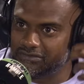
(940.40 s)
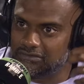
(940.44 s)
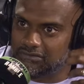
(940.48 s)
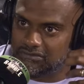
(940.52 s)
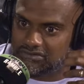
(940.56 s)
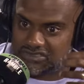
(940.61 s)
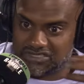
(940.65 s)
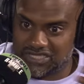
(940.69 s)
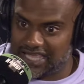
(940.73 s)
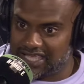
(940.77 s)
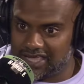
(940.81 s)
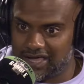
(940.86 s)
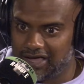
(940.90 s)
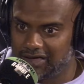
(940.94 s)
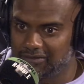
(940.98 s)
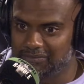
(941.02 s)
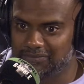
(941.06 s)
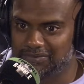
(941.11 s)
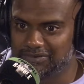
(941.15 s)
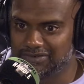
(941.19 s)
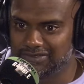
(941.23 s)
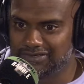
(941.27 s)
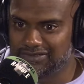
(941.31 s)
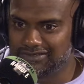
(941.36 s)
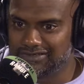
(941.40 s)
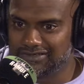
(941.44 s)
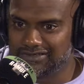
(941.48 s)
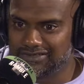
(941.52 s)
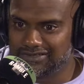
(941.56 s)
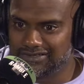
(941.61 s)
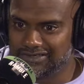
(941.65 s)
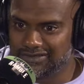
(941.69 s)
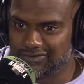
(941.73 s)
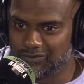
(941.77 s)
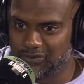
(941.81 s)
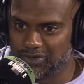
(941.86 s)
stay up. Yeah.
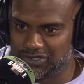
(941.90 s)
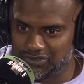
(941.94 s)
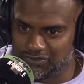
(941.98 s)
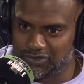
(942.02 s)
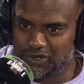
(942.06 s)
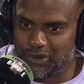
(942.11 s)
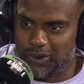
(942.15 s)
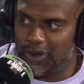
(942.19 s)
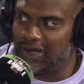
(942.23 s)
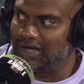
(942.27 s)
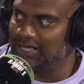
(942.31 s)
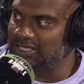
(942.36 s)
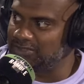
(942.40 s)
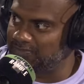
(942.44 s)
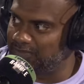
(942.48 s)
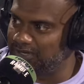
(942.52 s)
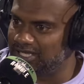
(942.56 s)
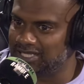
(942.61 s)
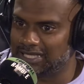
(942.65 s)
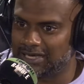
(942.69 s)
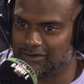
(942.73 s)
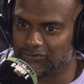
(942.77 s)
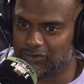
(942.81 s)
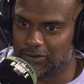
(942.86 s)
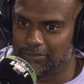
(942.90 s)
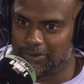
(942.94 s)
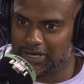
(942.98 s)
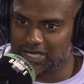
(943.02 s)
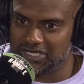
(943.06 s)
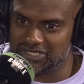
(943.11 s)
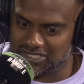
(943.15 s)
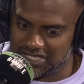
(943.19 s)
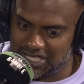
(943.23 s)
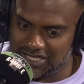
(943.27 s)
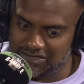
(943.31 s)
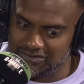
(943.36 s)
Which requires being that
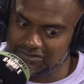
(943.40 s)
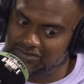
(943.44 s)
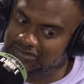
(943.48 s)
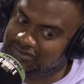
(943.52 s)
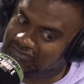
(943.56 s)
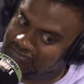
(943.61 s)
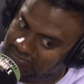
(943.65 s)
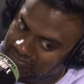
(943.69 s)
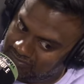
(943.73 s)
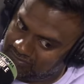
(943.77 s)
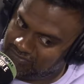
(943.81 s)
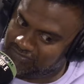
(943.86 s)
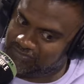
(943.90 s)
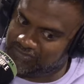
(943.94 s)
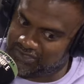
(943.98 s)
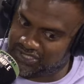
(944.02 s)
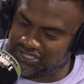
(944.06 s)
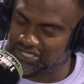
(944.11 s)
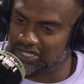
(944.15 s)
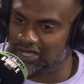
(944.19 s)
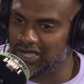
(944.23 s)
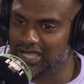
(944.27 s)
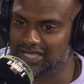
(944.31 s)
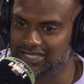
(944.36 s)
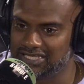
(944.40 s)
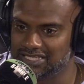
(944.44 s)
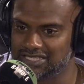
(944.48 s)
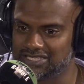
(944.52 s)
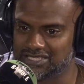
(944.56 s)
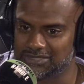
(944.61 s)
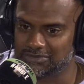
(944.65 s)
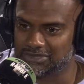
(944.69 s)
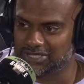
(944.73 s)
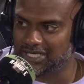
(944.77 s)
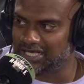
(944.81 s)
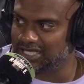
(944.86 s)
robust and slide in
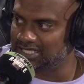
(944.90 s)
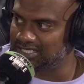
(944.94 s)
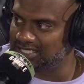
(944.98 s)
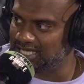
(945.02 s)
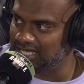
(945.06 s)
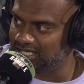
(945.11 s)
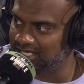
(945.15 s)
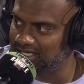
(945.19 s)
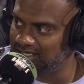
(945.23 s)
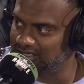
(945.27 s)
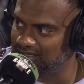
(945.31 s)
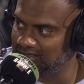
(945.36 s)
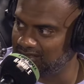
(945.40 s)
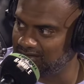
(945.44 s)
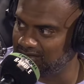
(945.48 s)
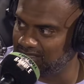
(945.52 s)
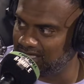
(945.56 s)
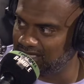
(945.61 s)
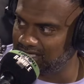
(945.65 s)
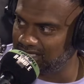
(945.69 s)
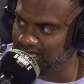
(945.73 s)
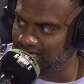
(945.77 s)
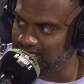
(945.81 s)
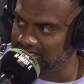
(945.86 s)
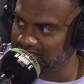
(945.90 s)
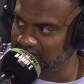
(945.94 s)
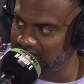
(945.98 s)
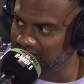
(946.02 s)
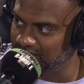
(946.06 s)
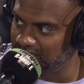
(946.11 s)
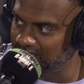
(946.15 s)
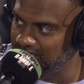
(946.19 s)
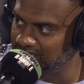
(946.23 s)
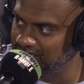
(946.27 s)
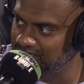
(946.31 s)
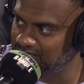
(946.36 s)
some of that attacking, I, I, engaging play.